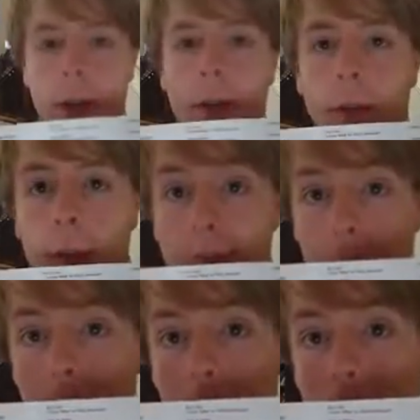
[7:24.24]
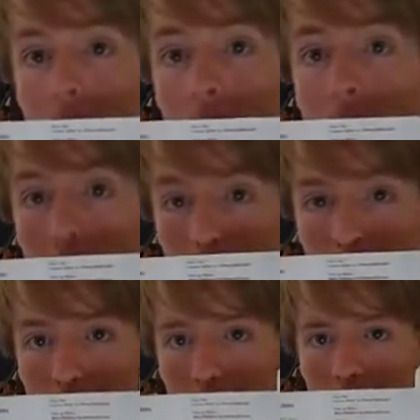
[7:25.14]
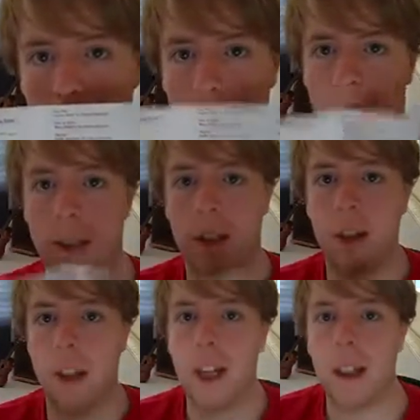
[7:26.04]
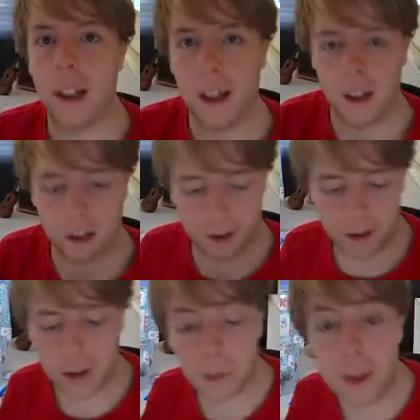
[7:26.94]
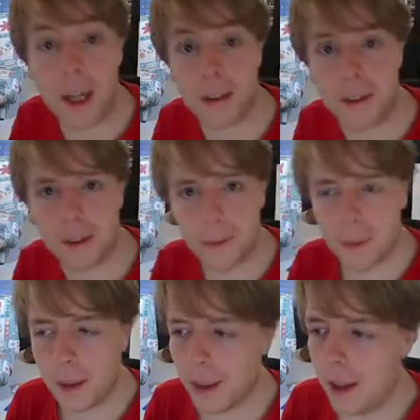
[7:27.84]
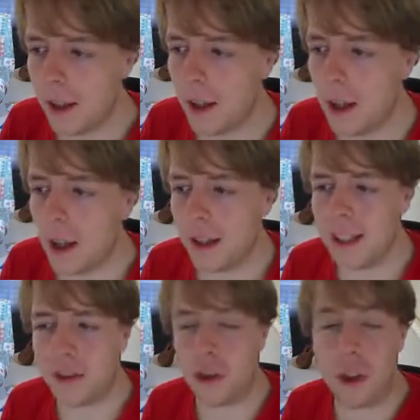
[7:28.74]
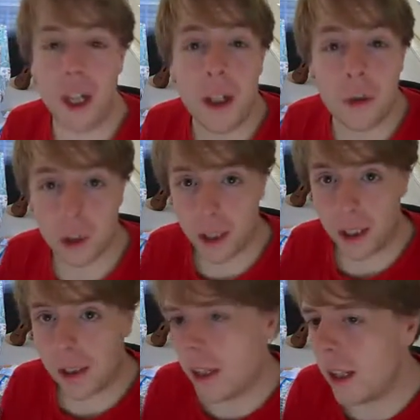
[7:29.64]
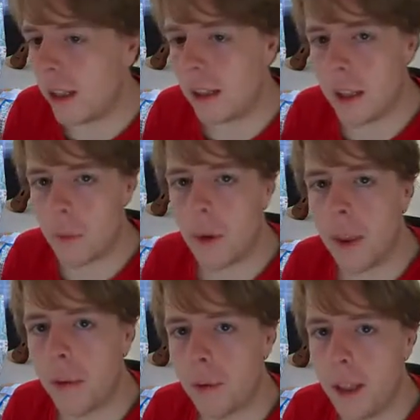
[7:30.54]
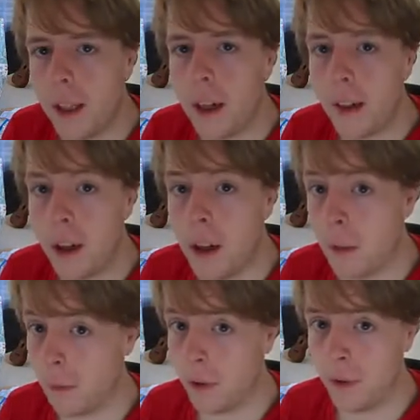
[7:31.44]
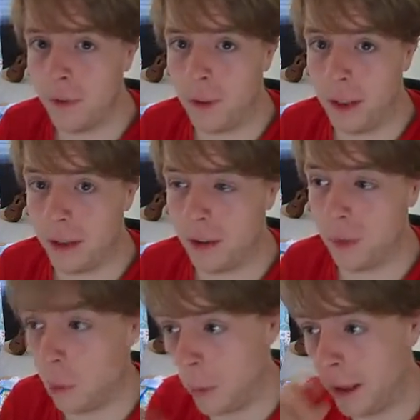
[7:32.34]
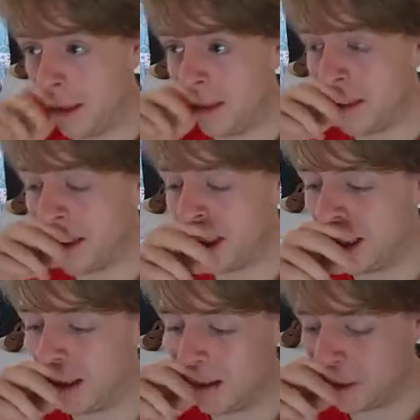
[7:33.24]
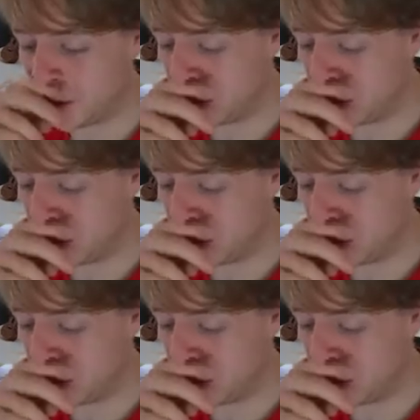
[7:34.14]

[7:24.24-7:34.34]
fights and people vote for the ones that they think are the best. Now, generally, the level 3 unarmed fights win the